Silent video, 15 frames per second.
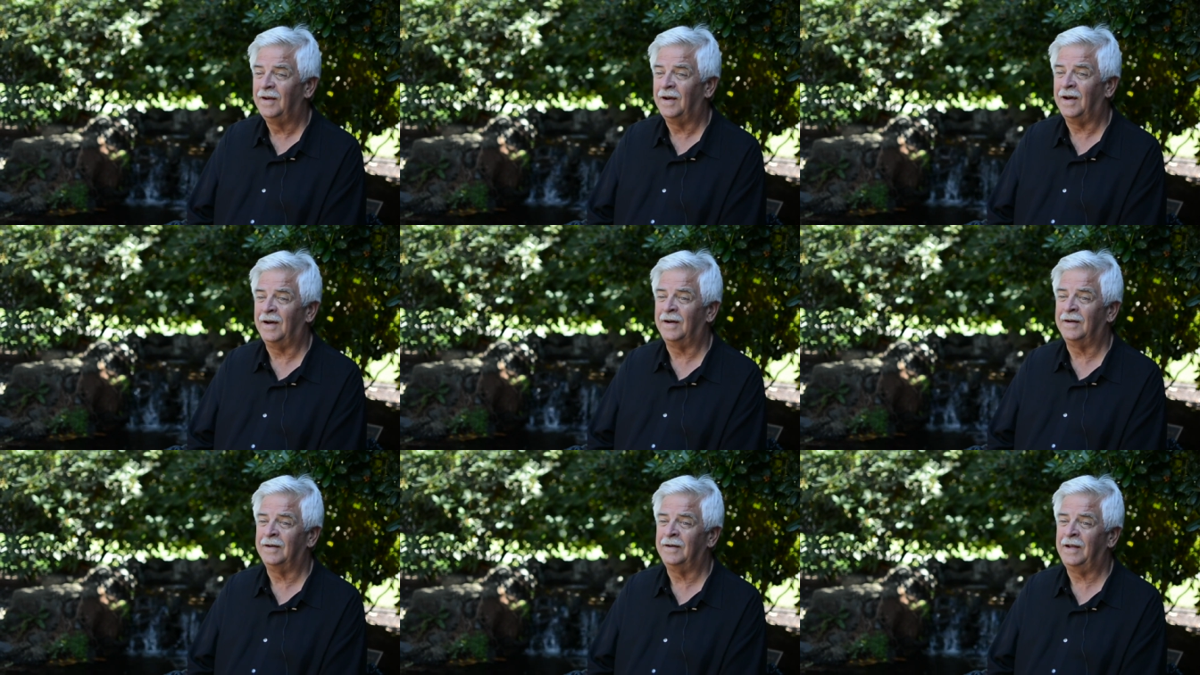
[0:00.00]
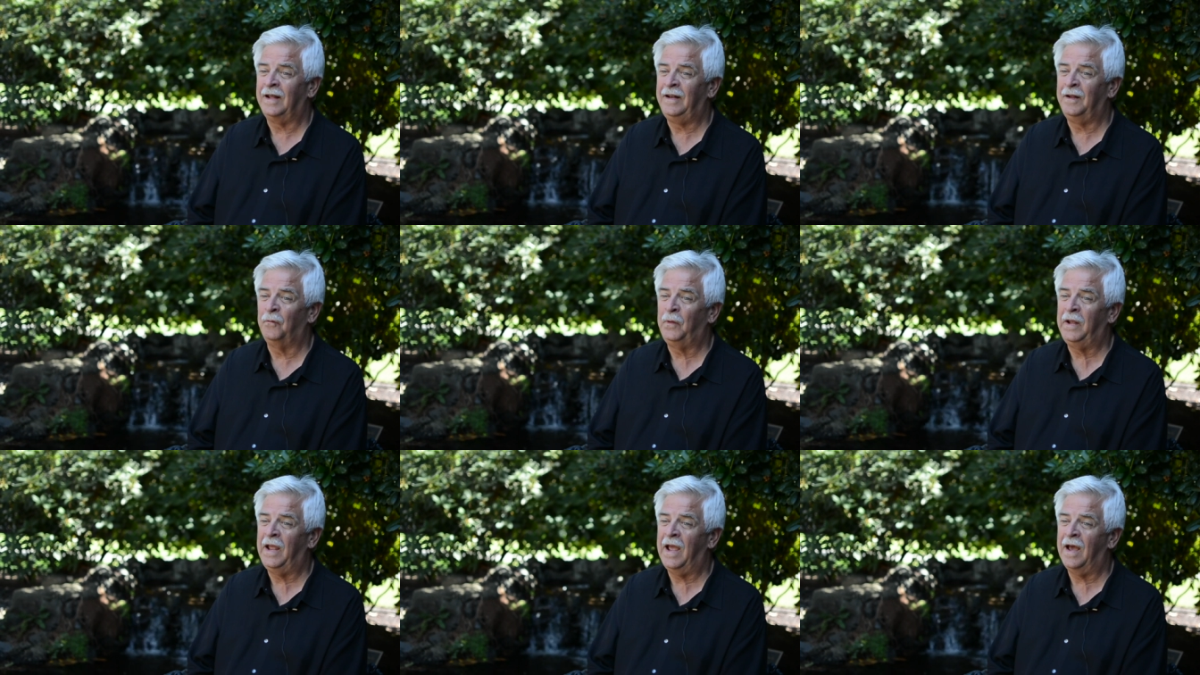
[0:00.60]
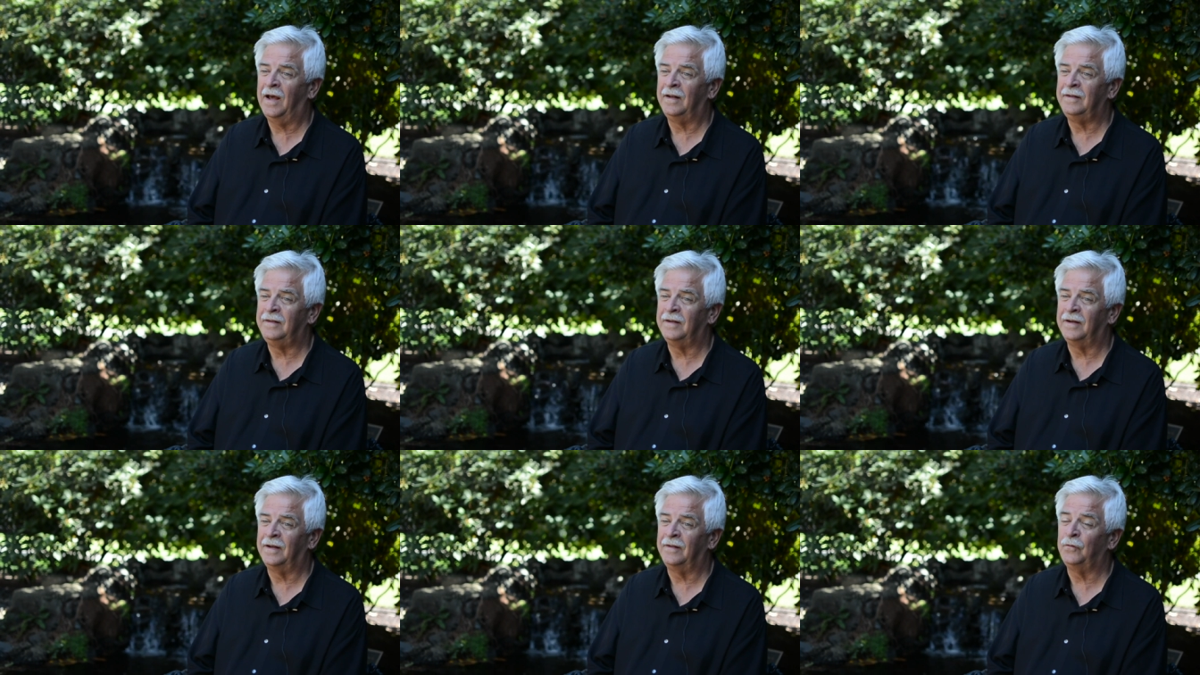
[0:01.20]
And then we had
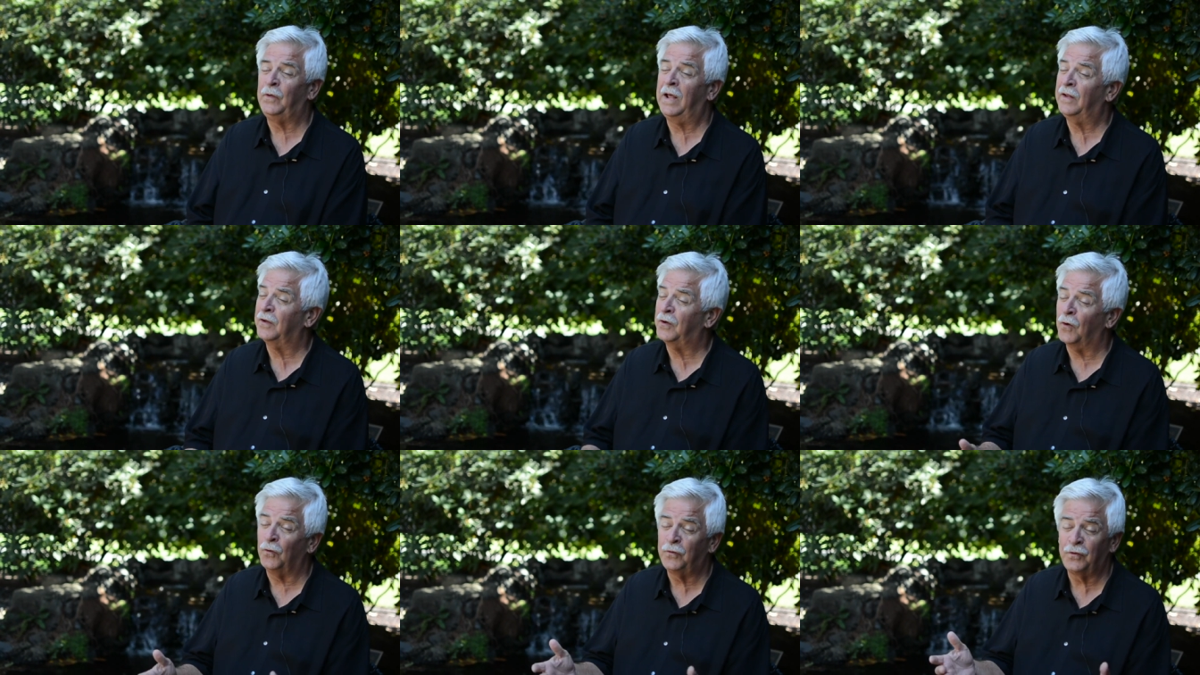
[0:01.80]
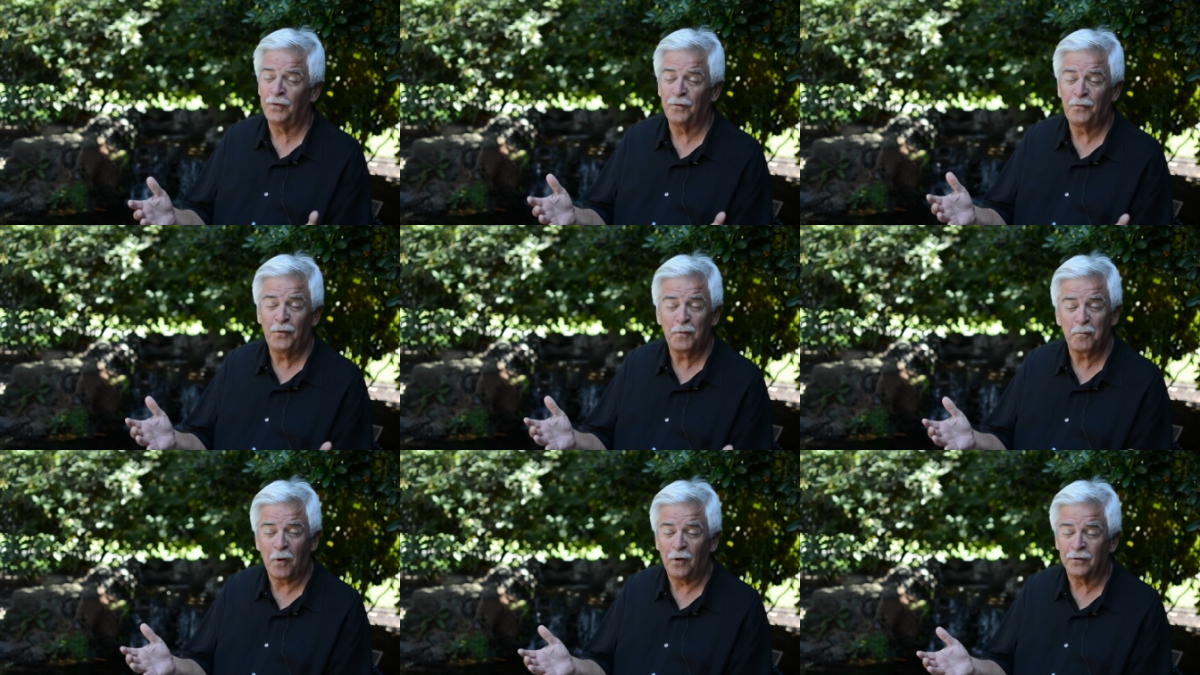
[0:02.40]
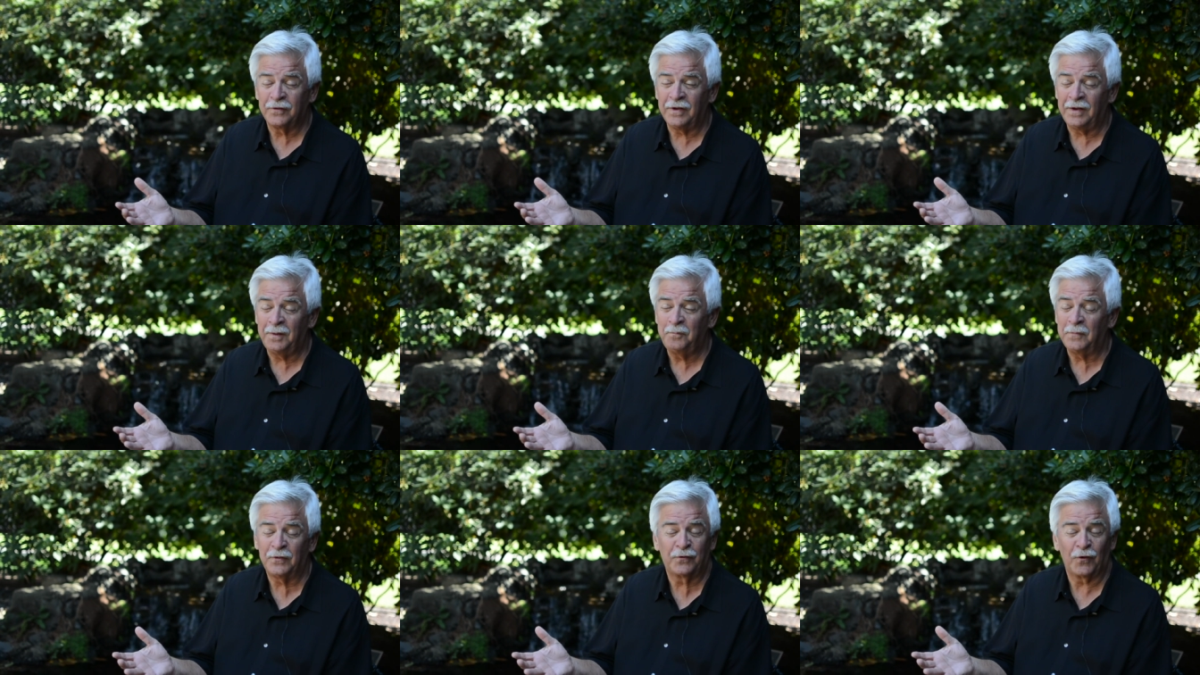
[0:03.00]
the coach of the football
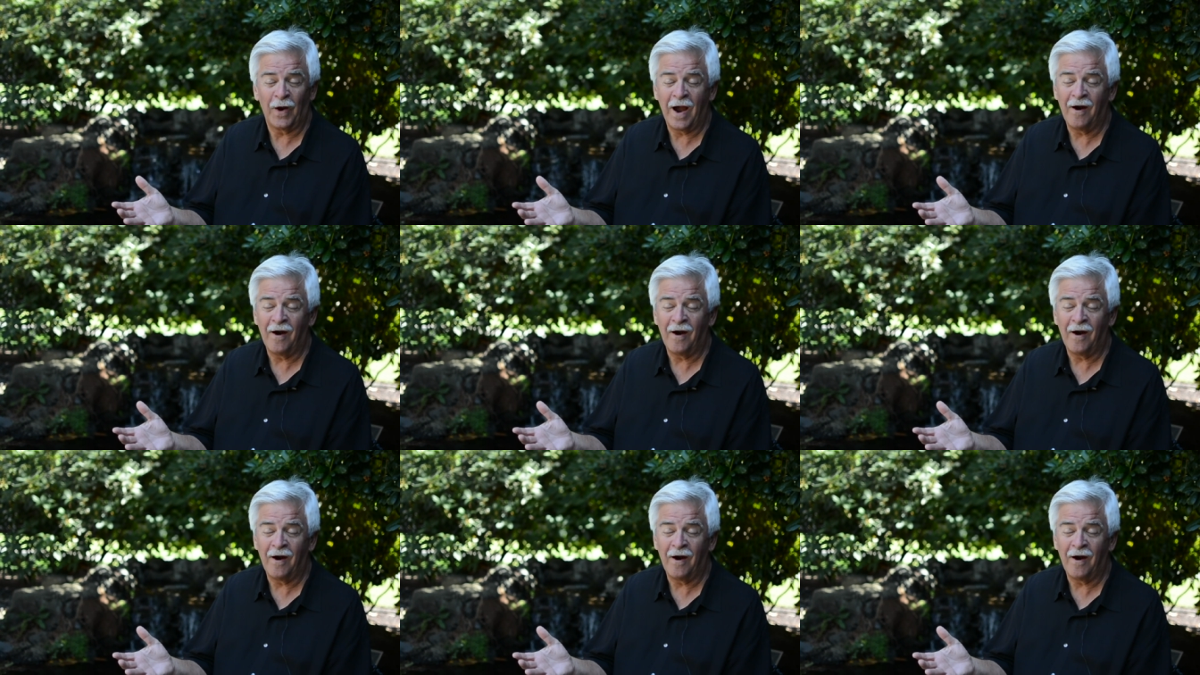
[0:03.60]
team, Mr.